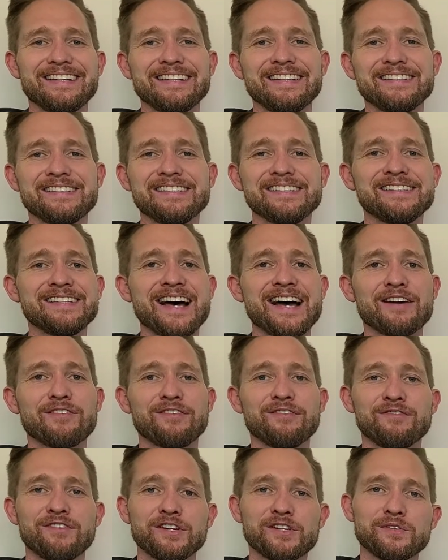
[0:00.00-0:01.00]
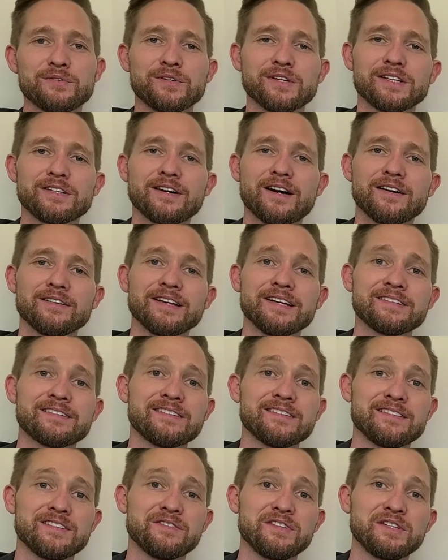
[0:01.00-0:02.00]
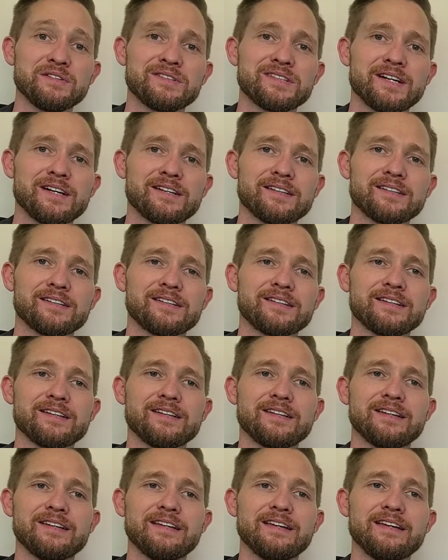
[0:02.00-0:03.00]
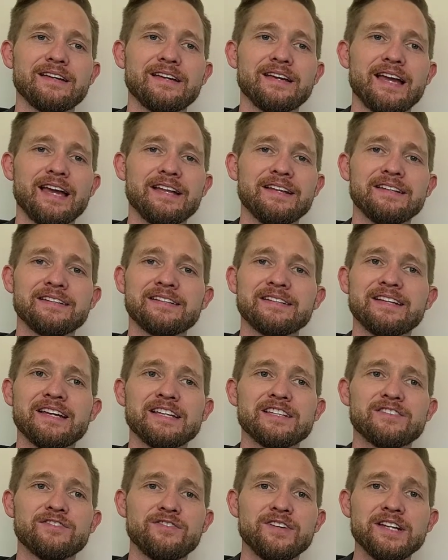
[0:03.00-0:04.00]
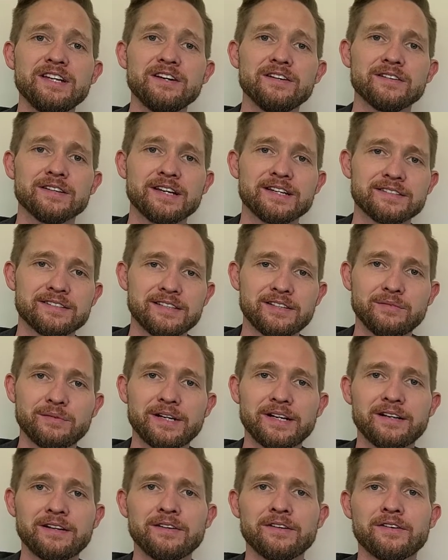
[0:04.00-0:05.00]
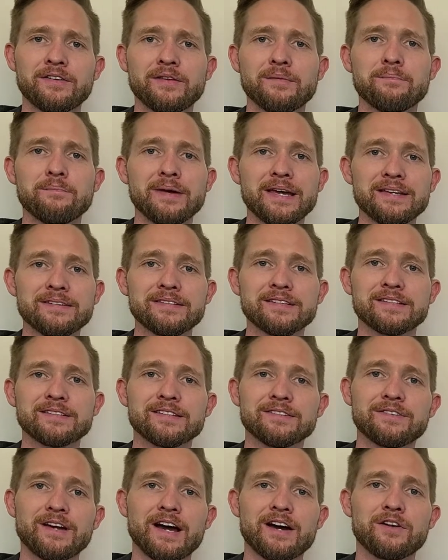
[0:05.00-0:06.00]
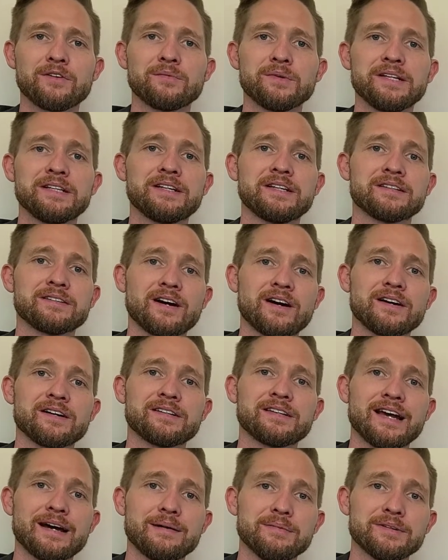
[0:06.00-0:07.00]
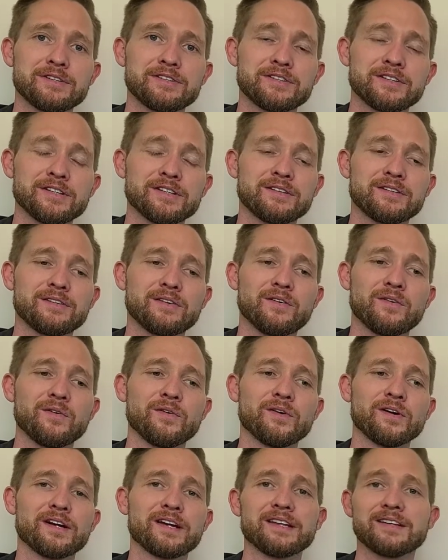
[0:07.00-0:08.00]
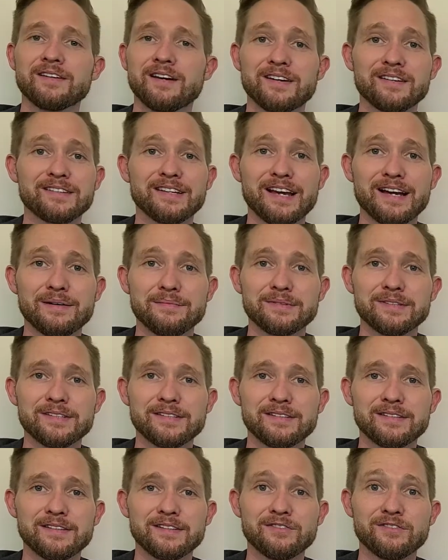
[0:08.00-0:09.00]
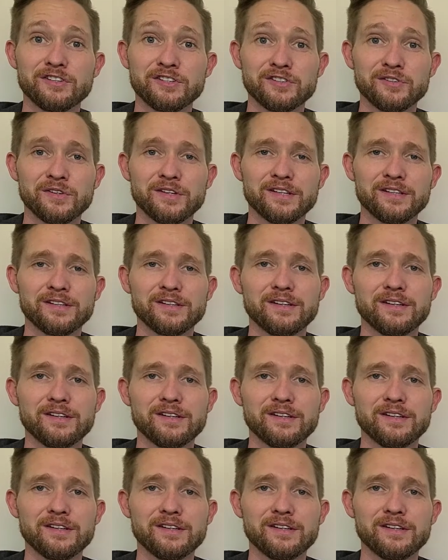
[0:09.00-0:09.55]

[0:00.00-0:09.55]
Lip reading: this is Zach from Virtual Guitar Lessons of Utah. And in today's video lesson, we're going to learn the basics of how to read guitar tablature, or guitar tabs for short.